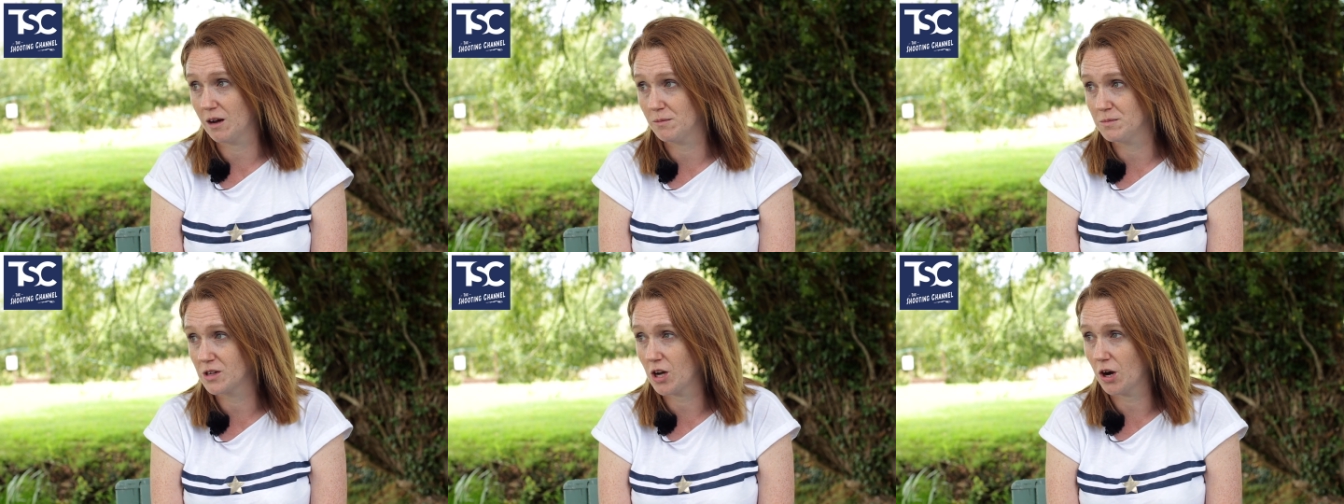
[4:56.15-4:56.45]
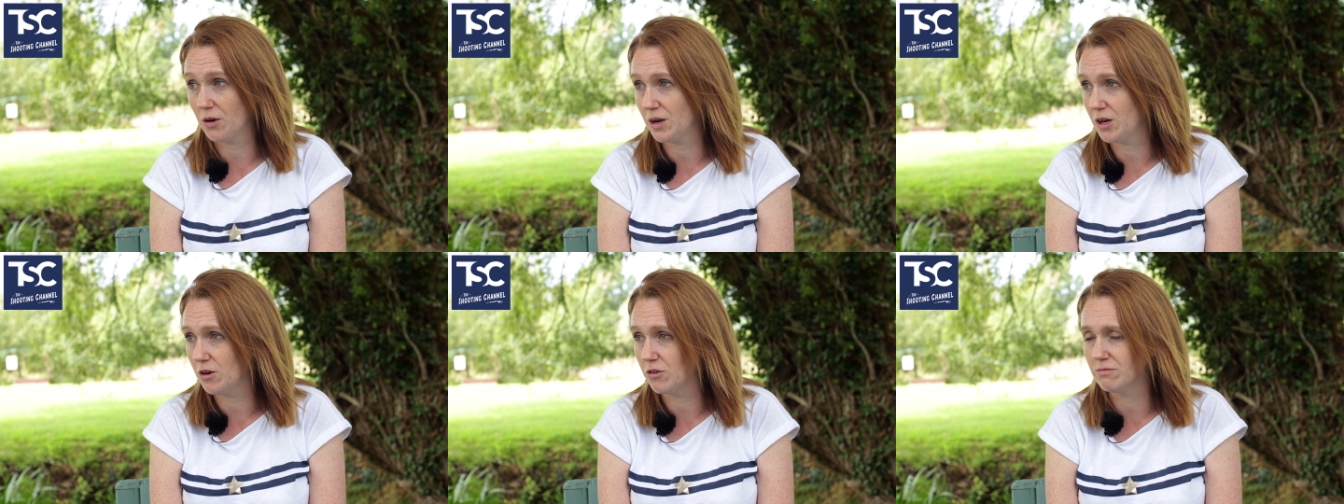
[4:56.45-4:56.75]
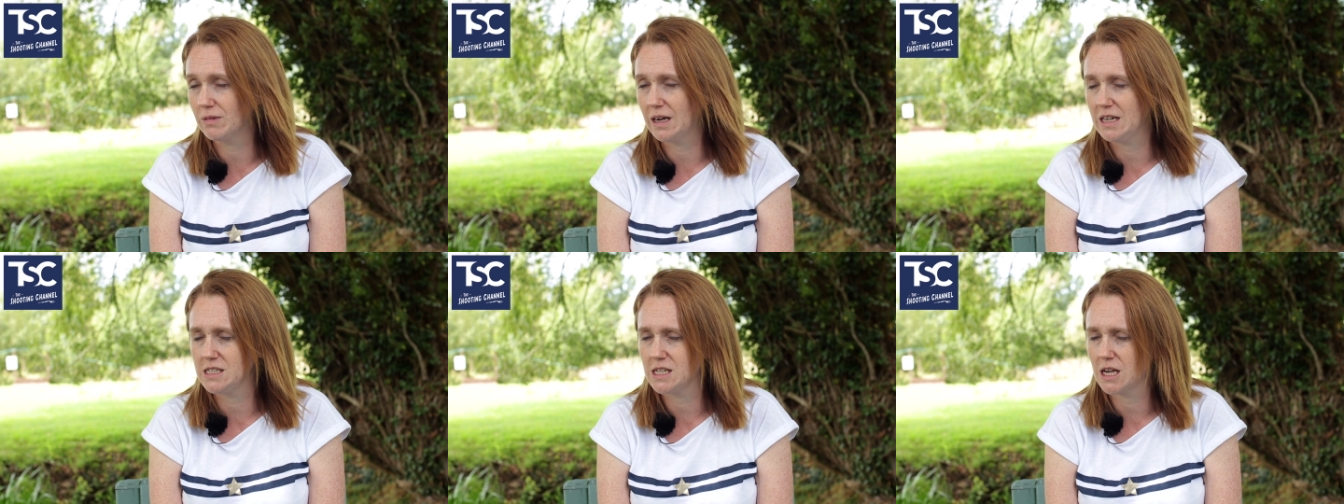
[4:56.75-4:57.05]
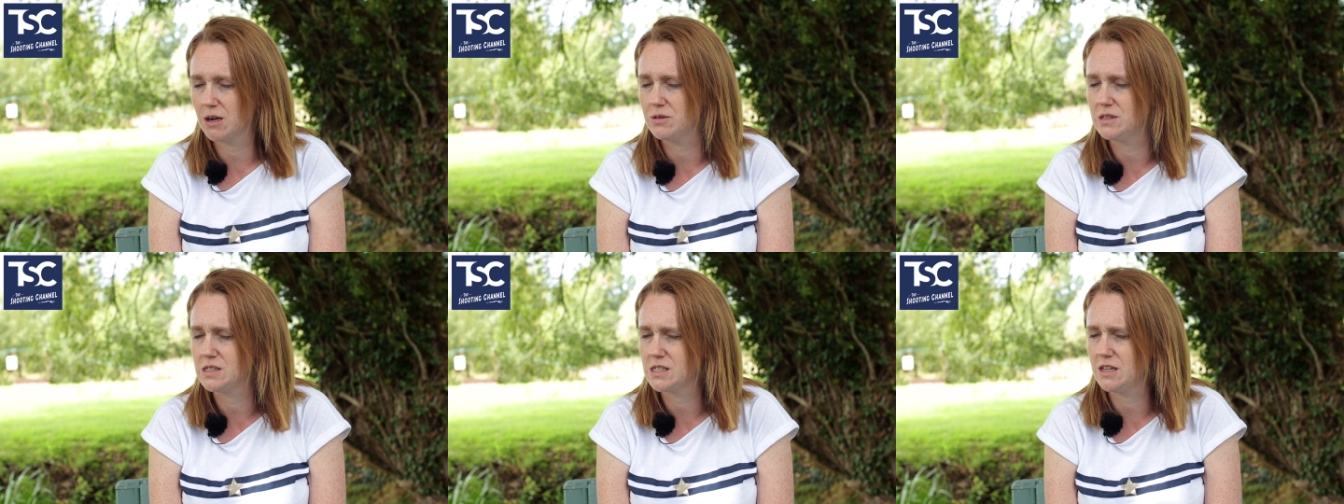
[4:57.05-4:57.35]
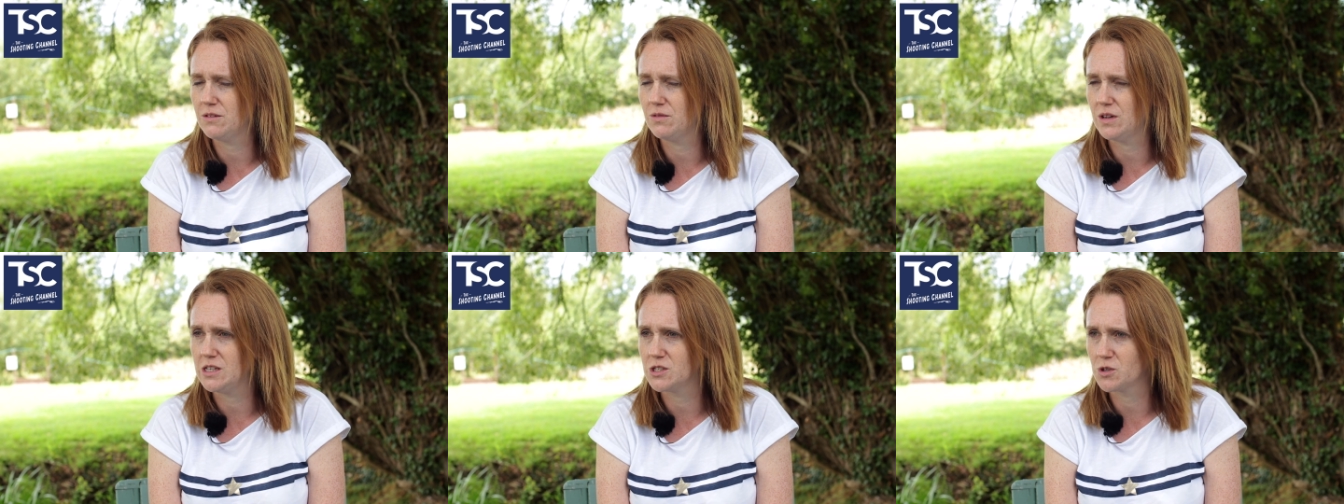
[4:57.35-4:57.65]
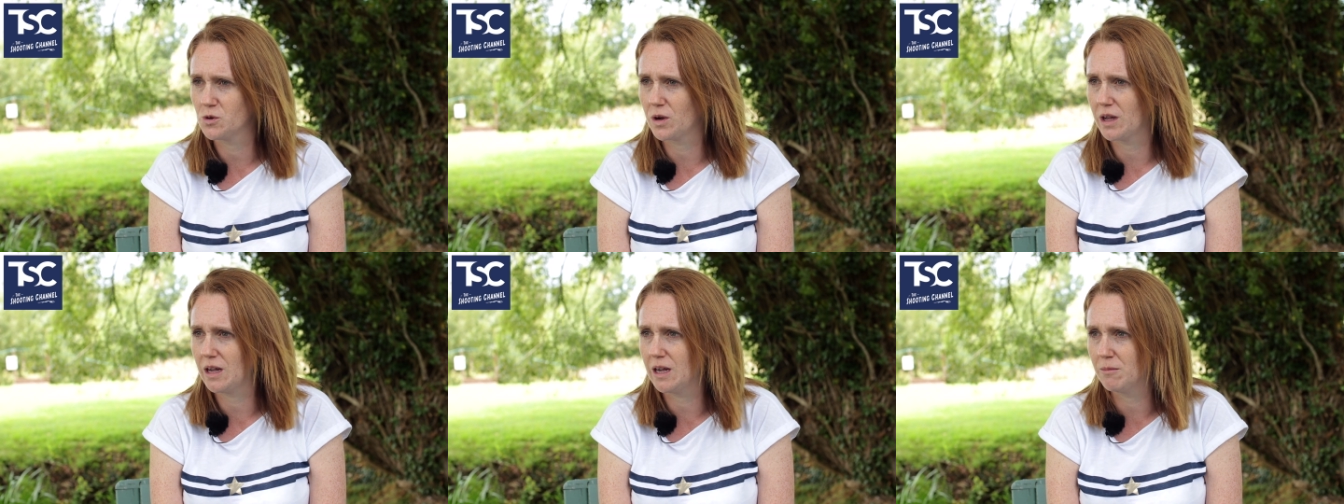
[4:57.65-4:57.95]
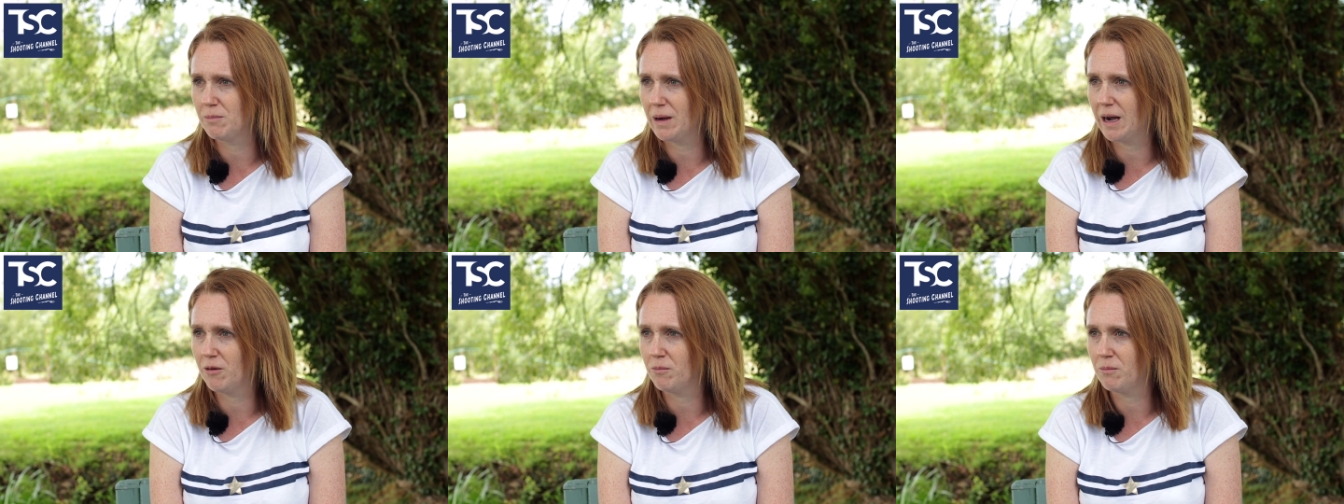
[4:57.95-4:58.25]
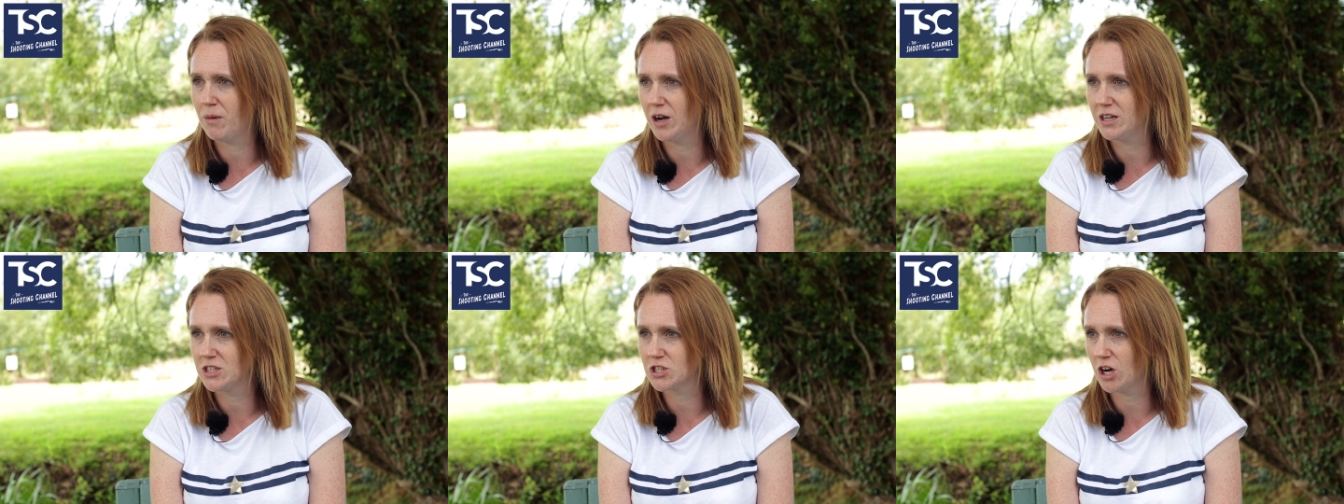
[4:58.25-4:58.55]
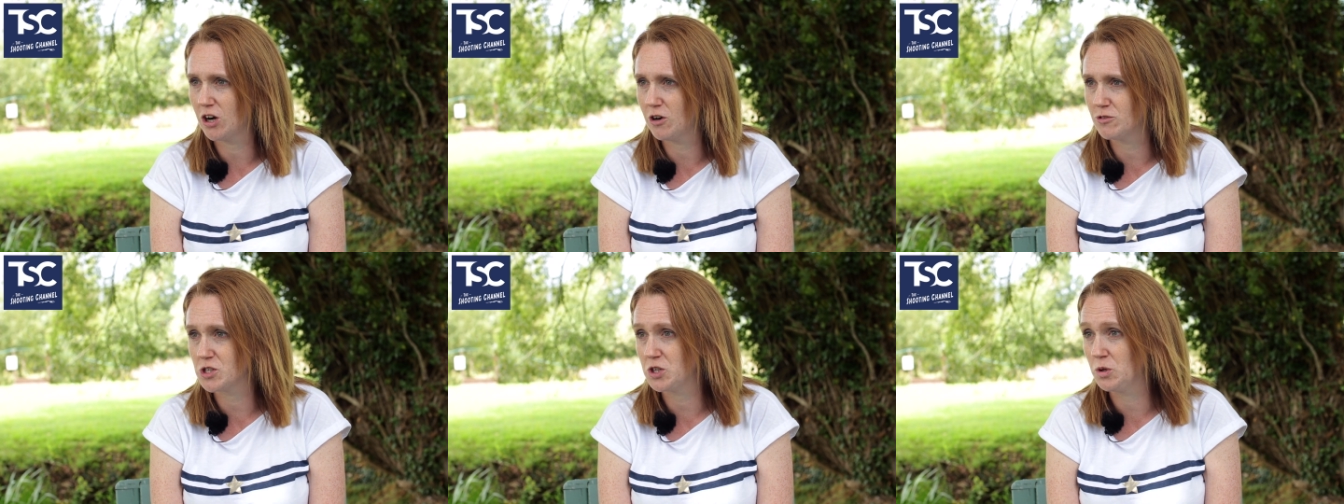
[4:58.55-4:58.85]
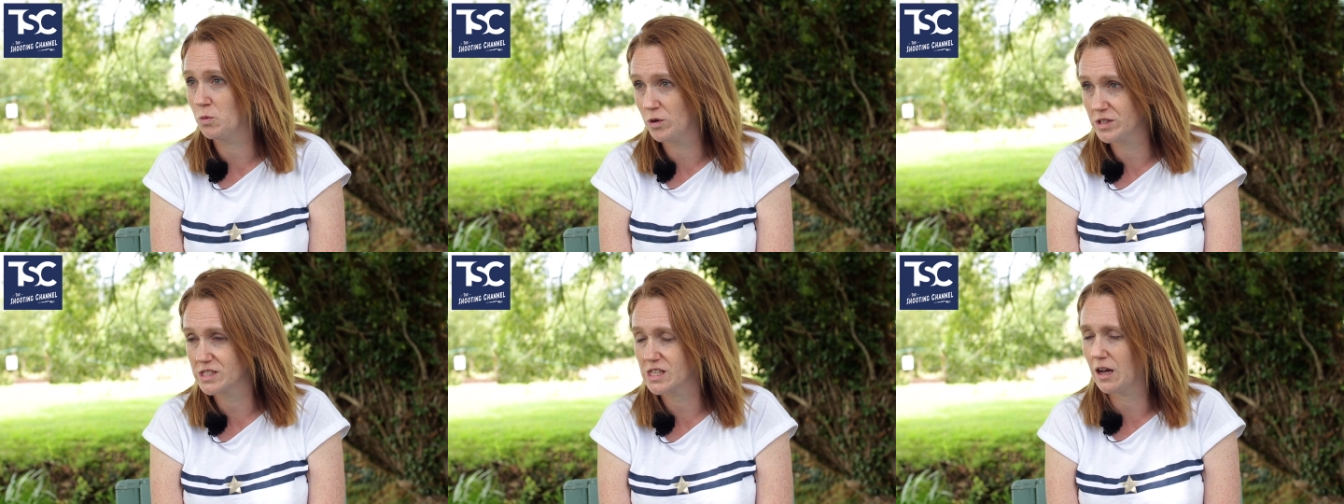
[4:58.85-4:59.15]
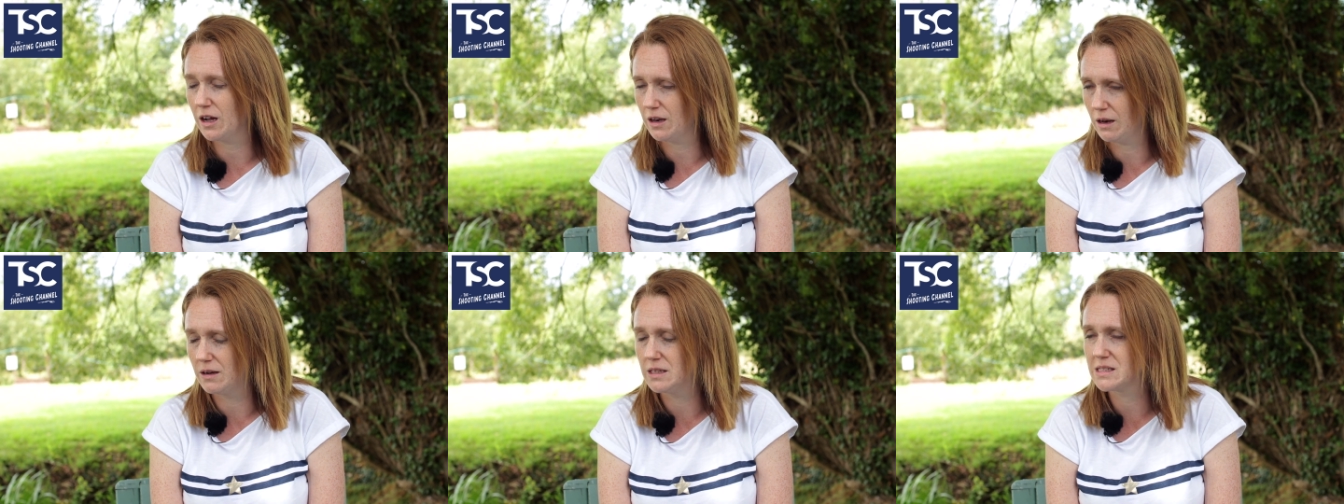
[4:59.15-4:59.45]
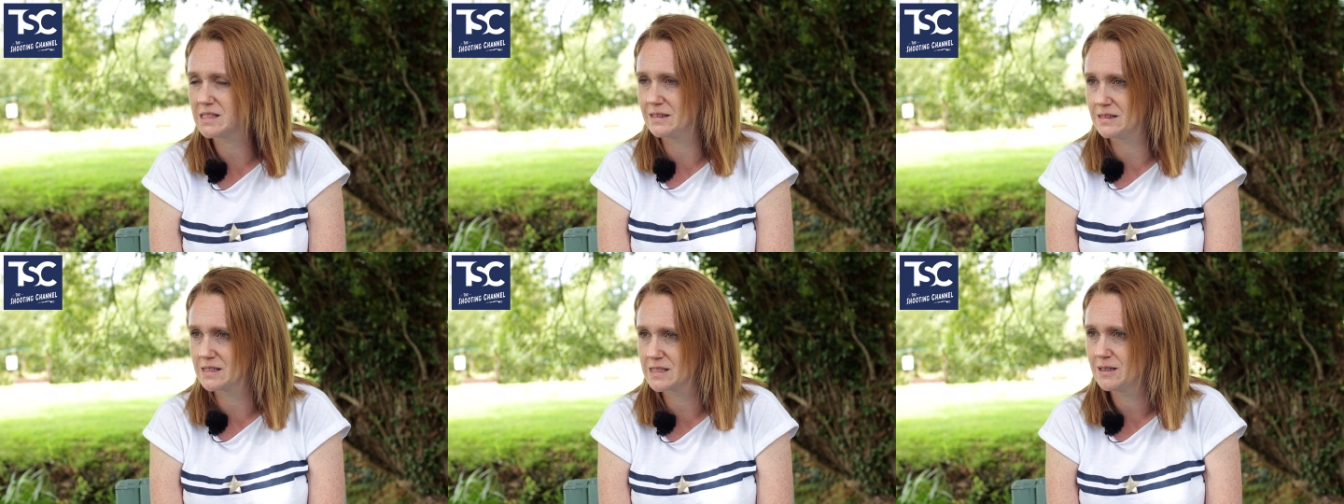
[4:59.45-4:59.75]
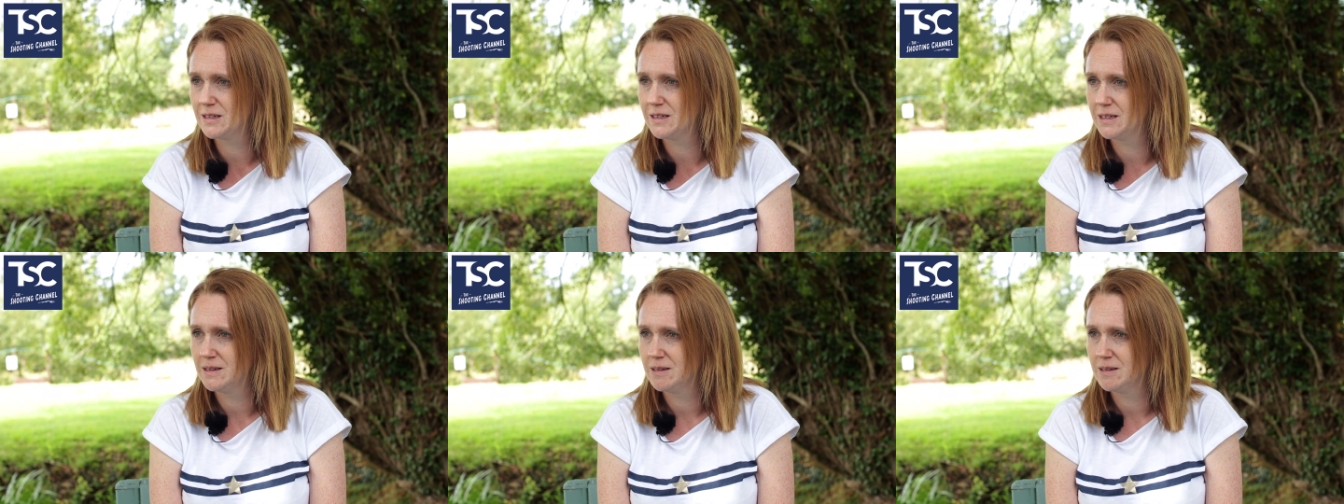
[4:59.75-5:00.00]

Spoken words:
I'm going on radio and TV talking about my child who wants a gun licence.